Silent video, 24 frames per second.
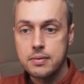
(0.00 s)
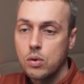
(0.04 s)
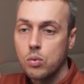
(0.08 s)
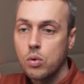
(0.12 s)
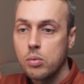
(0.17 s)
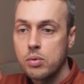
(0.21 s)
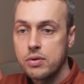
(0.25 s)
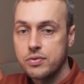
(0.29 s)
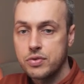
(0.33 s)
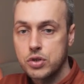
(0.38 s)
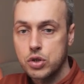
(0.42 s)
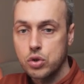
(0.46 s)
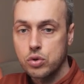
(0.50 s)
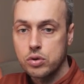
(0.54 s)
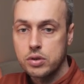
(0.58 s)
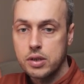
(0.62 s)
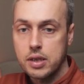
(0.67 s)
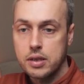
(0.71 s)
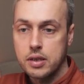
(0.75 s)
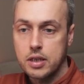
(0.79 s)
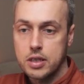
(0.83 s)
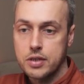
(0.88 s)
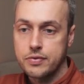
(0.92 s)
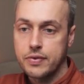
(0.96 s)
What we've shown
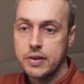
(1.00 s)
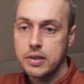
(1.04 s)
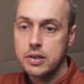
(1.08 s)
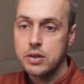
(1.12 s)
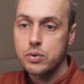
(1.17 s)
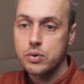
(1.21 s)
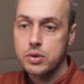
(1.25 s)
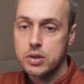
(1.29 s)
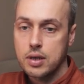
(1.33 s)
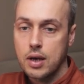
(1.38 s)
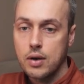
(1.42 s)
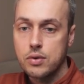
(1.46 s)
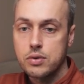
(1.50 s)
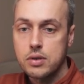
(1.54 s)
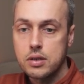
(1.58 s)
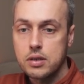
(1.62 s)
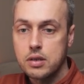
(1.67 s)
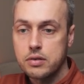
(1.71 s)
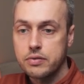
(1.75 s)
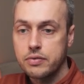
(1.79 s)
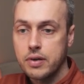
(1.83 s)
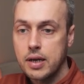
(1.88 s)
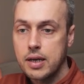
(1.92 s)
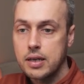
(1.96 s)
in this video is how to
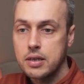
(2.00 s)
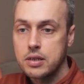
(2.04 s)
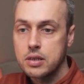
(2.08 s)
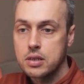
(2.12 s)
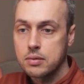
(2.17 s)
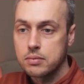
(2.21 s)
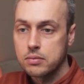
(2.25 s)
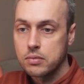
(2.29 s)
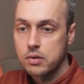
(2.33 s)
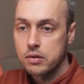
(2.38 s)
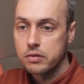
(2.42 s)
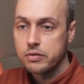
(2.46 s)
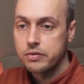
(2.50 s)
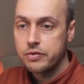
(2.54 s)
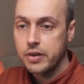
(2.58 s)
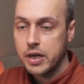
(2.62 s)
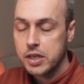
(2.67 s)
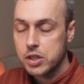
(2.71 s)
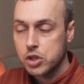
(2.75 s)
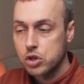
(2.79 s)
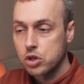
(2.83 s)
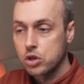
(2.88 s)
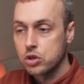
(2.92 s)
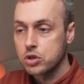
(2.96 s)
define some
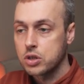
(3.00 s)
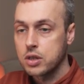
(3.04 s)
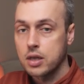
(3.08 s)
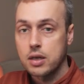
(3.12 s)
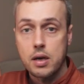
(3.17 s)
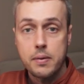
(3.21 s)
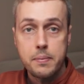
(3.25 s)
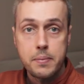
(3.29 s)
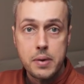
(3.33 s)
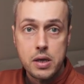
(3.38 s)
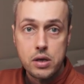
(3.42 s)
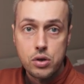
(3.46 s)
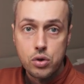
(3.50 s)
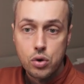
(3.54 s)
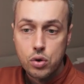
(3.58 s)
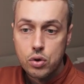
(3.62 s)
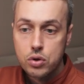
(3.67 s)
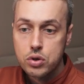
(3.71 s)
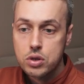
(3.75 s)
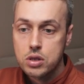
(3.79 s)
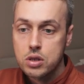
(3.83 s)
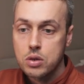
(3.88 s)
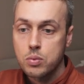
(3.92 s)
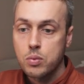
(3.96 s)
fixtures that can be
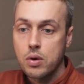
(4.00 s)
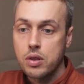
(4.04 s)
used